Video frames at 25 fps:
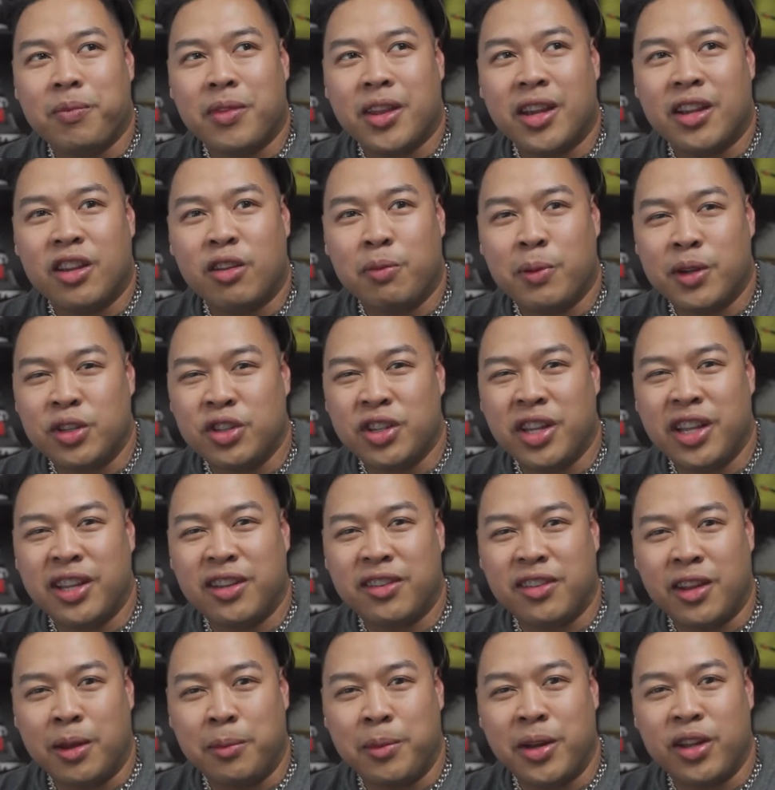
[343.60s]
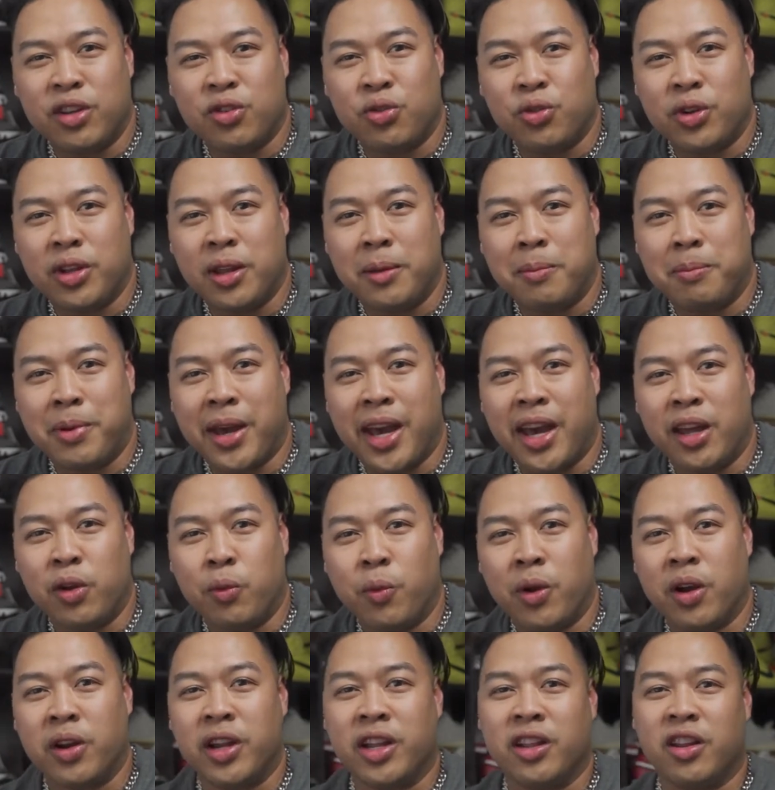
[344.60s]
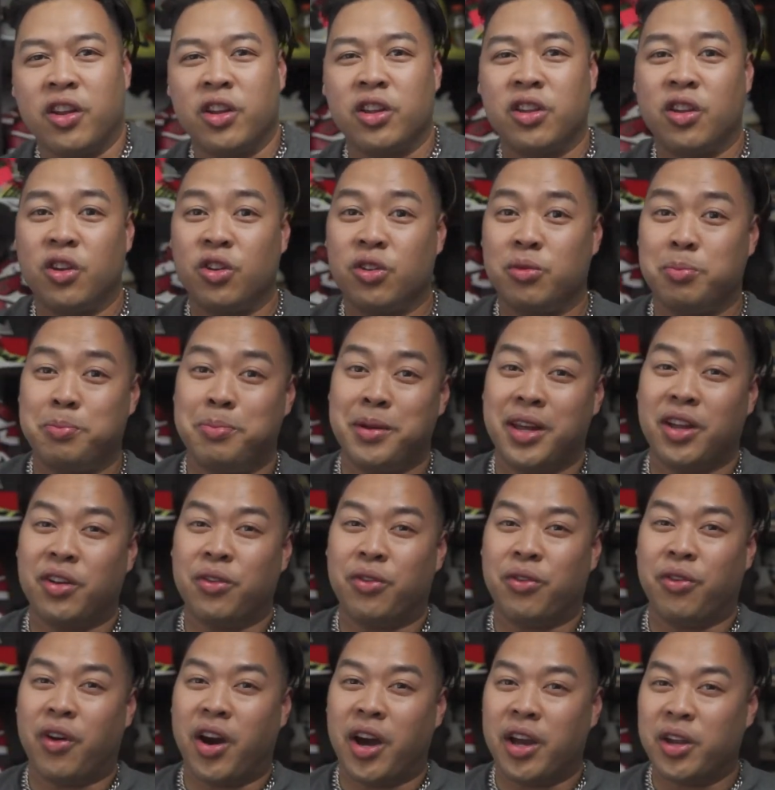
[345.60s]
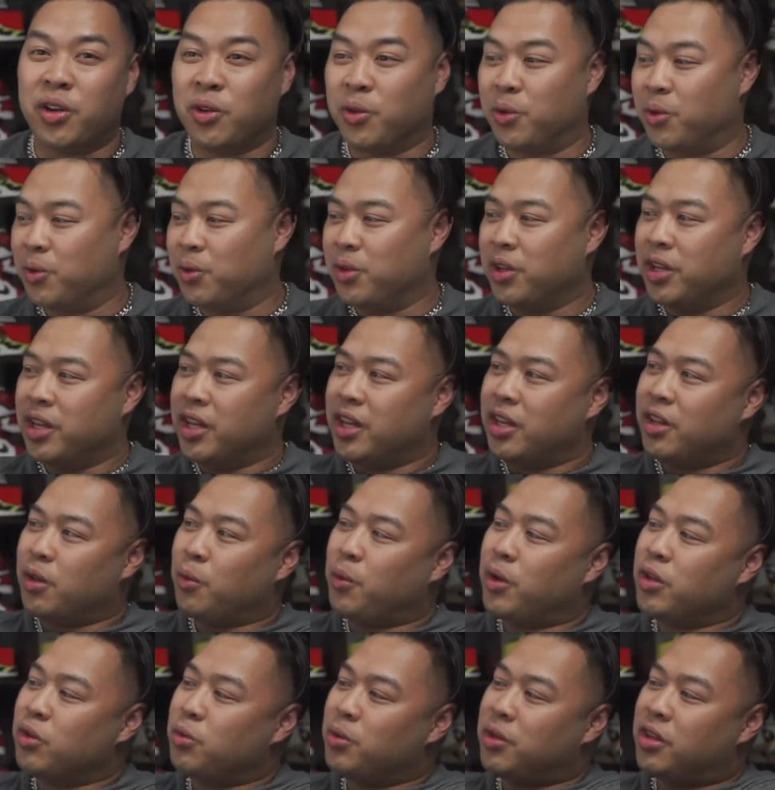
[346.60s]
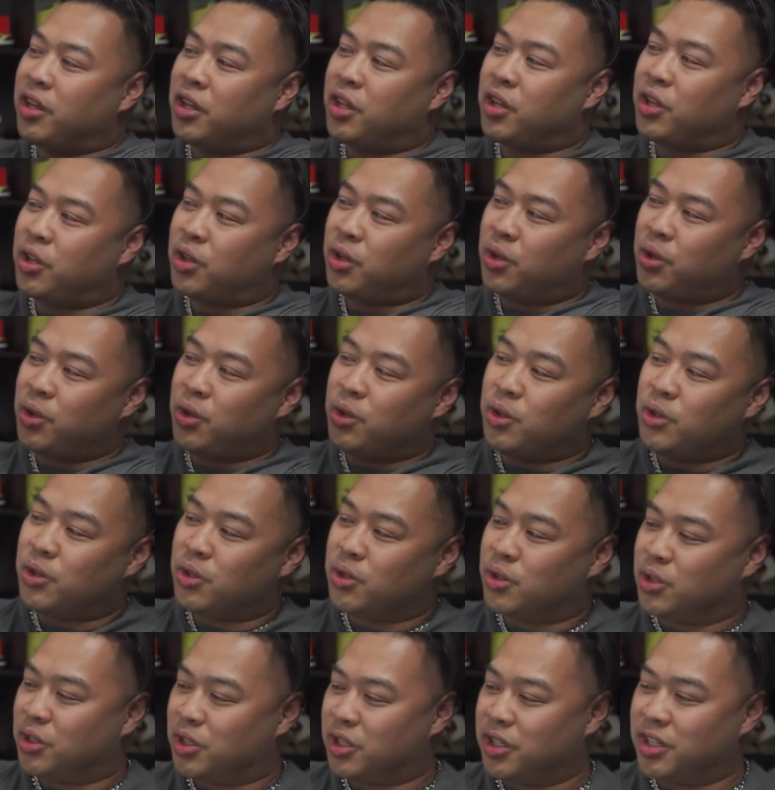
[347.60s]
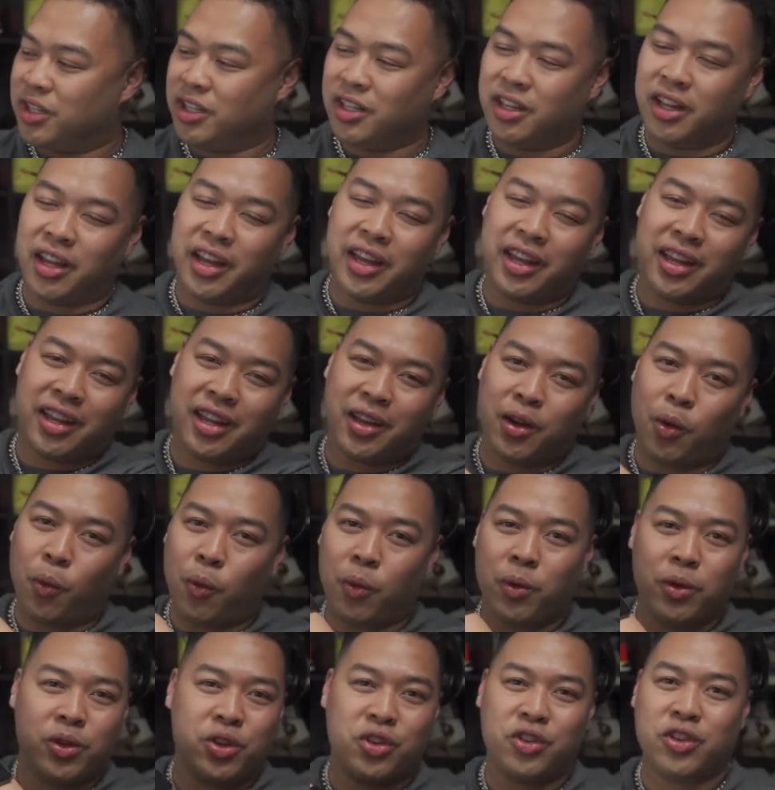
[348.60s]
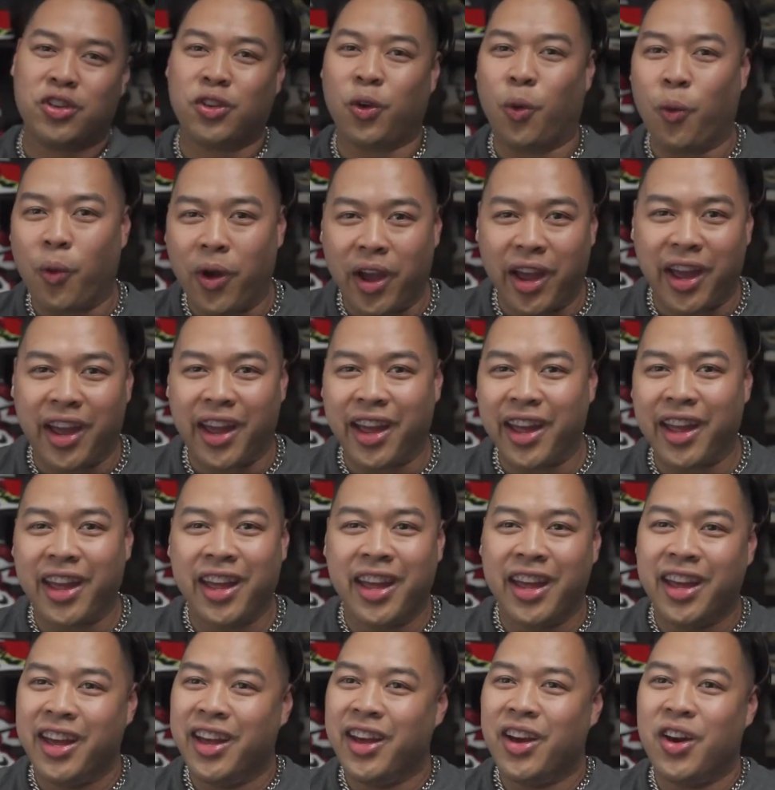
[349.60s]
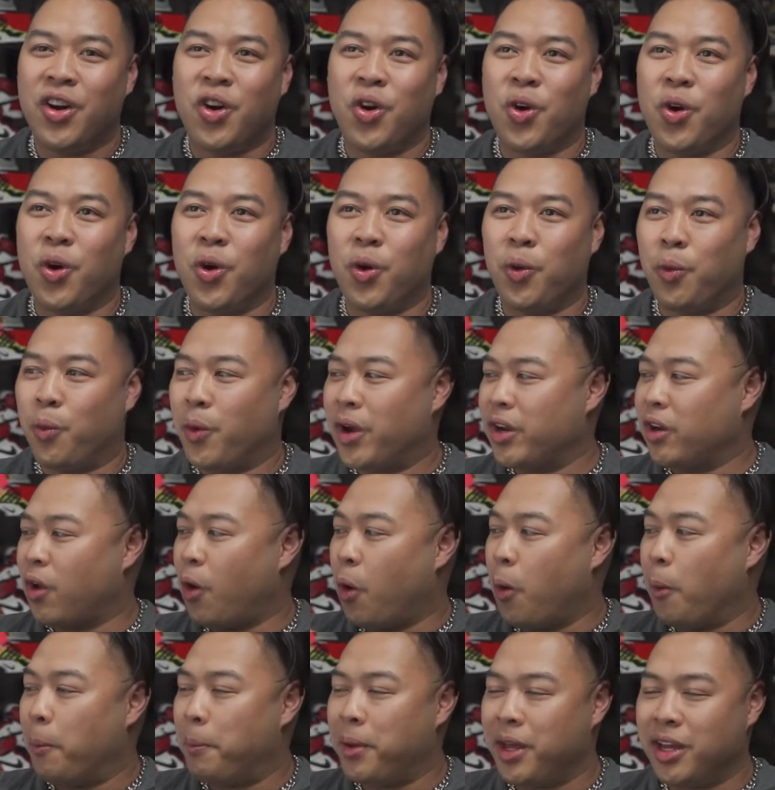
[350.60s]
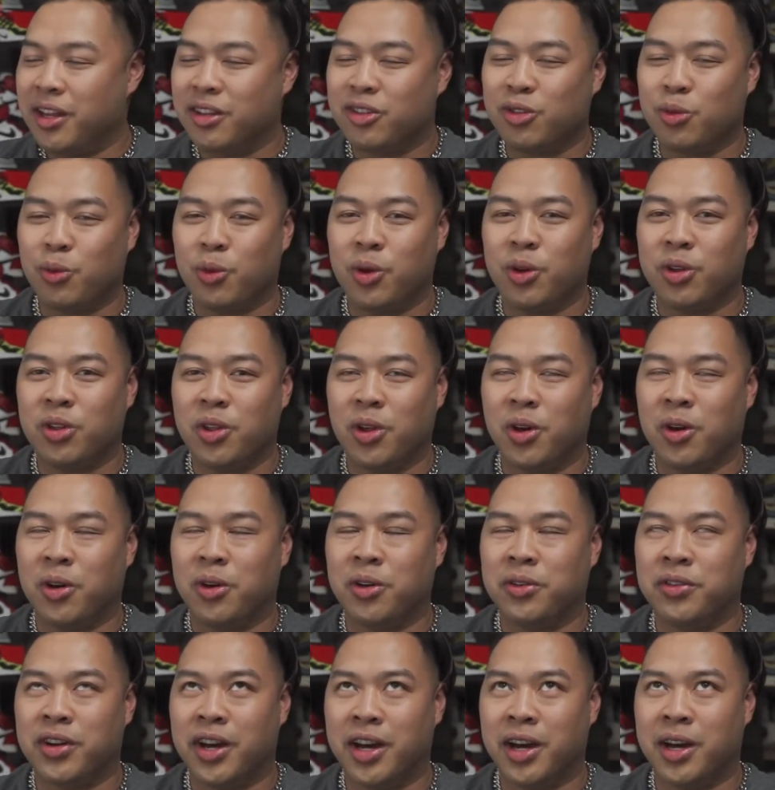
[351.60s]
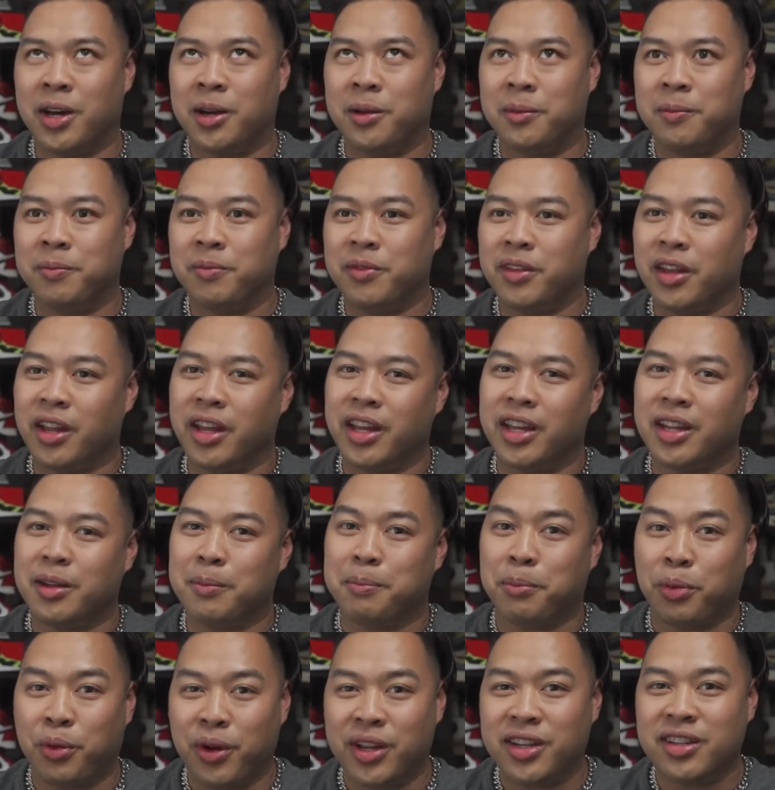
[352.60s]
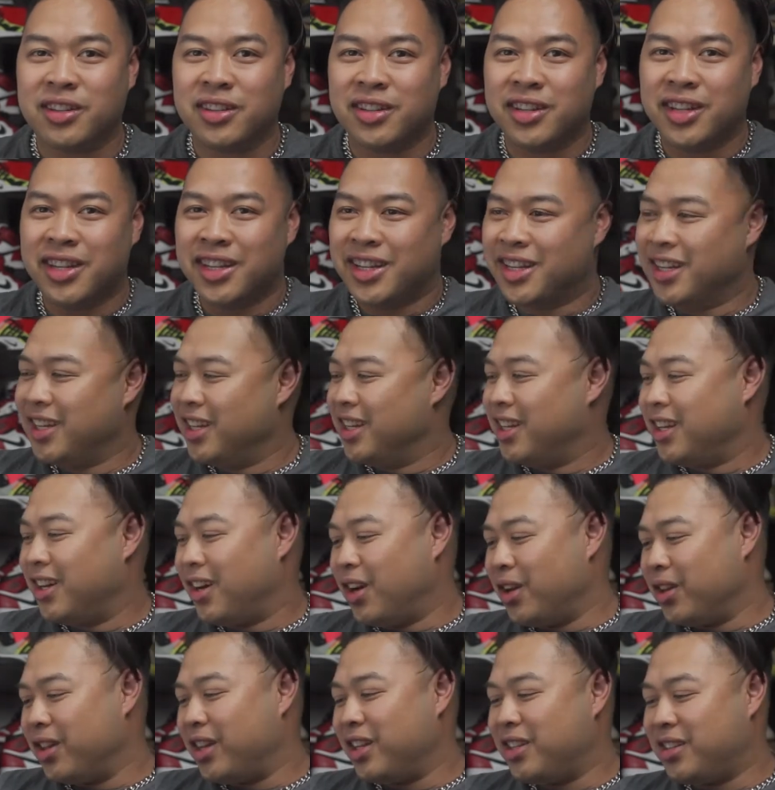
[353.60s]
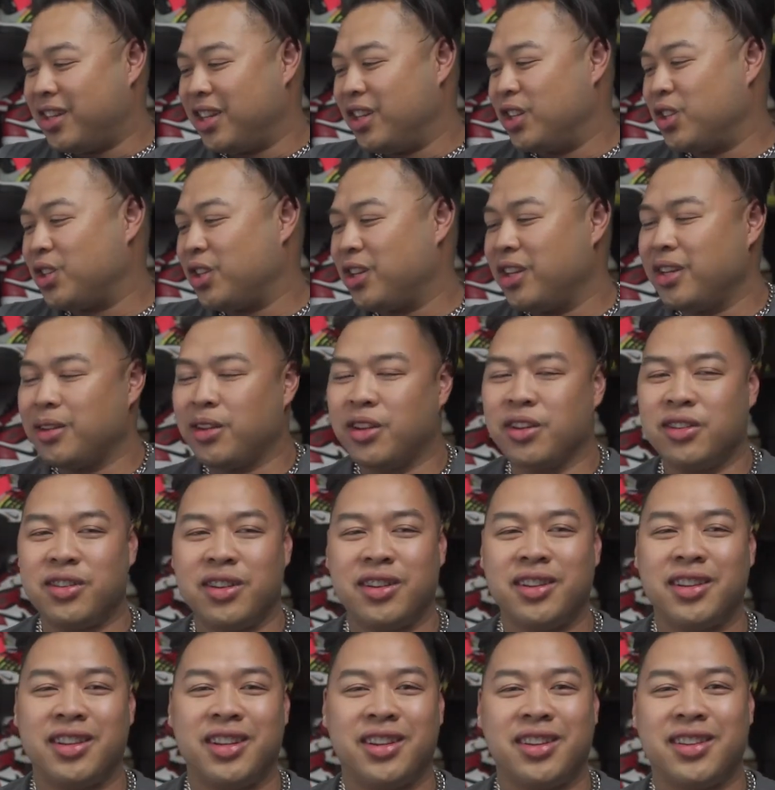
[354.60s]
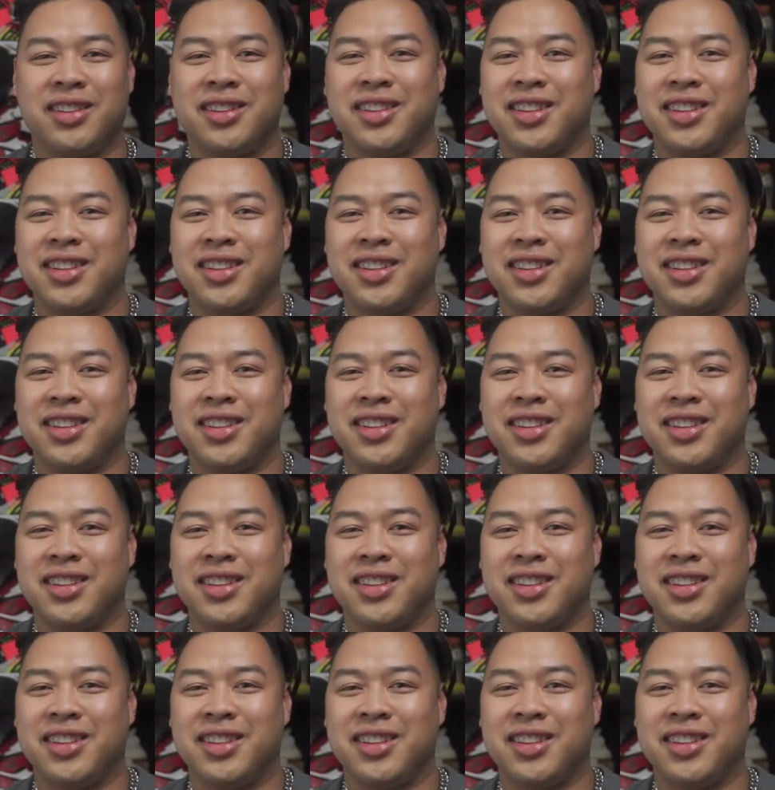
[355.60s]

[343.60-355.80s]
especially in summer, it's really bad wearing like those big vinyl, the ones with the huge like square or one whole piece worth of like print on the t-shirt, because your